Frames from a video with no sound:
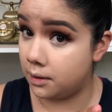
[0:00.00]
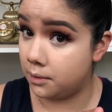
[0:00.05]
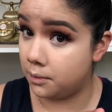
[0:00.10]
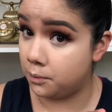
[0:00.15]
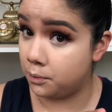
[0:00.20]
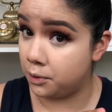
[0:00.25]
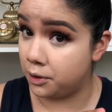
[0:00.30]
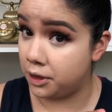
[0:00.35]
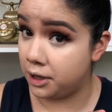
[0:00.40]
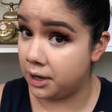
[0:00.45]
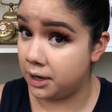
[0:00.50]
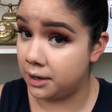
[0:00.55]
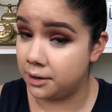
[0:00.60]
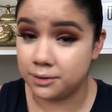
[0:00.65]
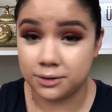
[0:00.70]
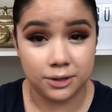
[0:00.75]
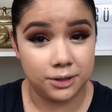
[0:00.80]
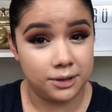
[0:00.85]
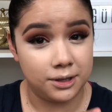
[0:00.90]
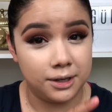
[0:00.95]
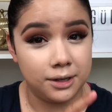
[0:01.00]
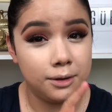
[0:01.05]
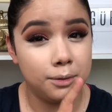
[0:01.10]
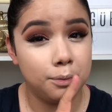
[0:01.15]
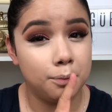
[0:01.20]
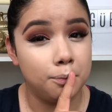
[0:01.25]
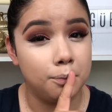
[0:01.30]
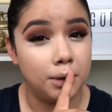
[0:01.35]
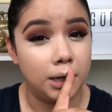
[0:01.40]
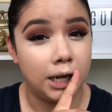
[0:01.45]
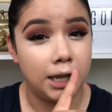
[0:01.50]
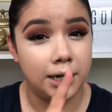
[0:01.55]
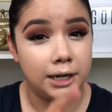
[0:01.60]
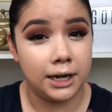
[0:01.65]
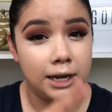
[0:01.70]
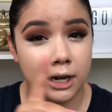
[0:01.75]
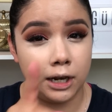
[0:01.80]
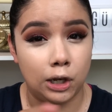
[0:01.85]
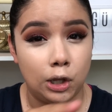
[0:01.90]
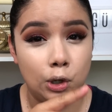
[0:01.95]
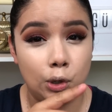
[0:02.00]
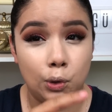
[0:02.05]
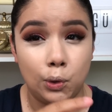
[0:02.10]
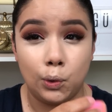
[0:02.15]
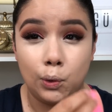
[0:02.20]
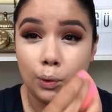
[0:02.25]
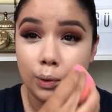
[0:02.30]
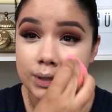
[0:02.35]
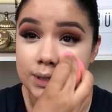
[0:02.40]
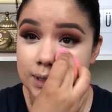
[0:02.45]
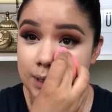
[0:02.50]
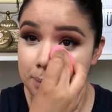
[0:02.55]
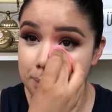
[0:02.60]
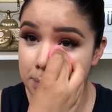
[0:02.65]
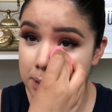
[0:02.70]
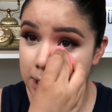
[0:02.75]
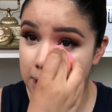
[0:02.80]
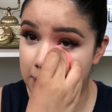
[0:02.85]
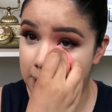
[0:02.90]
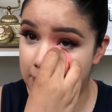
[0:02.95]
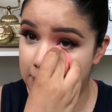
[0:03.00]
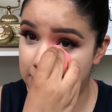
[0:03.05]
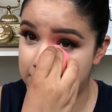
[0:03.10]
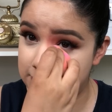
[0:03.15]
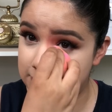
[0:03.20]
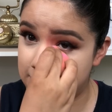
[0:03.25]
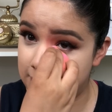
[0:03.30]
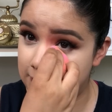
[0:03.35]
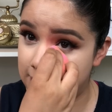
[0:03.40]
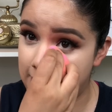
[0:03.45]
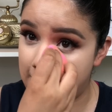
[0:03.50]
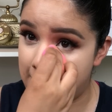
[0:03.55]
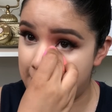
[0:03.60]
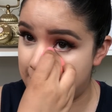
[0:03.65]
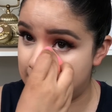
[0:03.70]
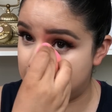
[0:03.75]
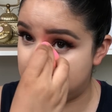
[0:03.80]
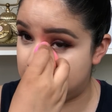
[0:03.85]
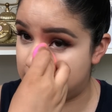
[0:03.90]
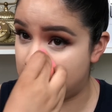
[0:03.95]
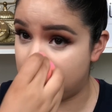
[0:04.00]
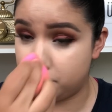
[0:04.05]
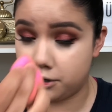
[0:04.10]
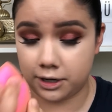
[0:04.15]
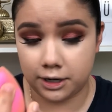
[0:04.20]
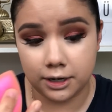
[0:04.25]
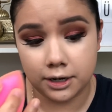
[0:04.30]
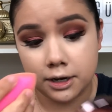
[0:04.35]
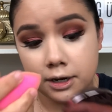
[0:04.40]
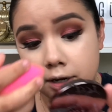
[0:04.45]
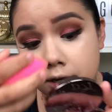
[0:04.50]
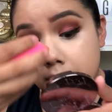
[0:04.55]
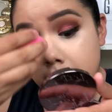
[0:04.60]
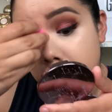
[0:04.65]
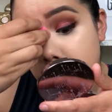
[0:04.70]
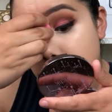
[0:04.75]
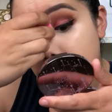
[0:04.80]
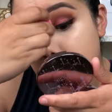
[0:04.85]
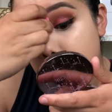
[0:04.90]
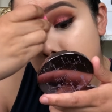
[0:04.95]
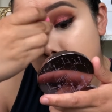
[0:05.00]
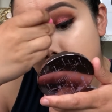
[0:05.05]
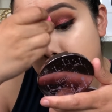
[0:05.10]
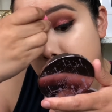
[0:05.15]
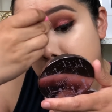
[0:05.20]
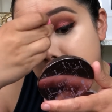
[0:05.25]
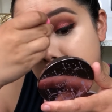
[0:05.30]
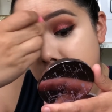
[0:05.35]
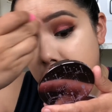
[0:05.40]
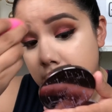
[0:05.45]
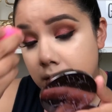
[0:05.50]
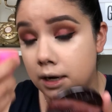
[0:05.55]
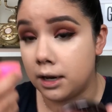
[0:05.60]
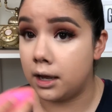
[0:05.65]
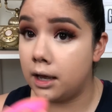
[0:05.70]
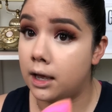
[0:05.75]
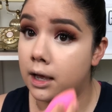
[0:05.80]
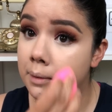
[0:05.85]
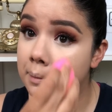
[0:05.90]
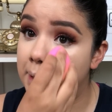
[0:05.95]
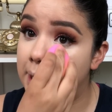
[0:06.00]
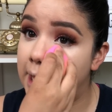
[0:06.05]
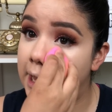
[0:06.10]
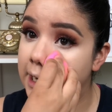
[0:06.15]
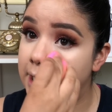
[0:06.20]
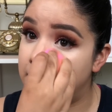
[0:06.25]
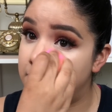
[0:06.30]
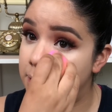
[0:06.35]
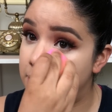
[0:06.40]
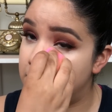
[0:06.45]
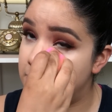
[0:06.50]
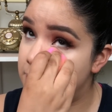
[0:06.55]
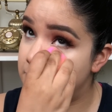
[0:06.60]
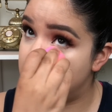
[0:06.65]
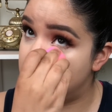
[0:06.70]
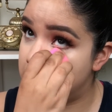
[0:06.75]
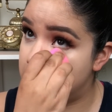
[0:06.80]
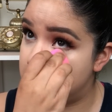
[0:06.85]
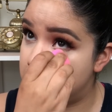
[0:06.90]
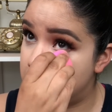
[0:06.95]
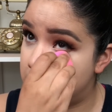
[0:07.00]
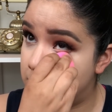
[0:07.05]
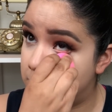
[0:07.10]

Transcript: Will they? Do you think? Milani, hello, somebody, let's get that started. We need a Milani beauty sponge.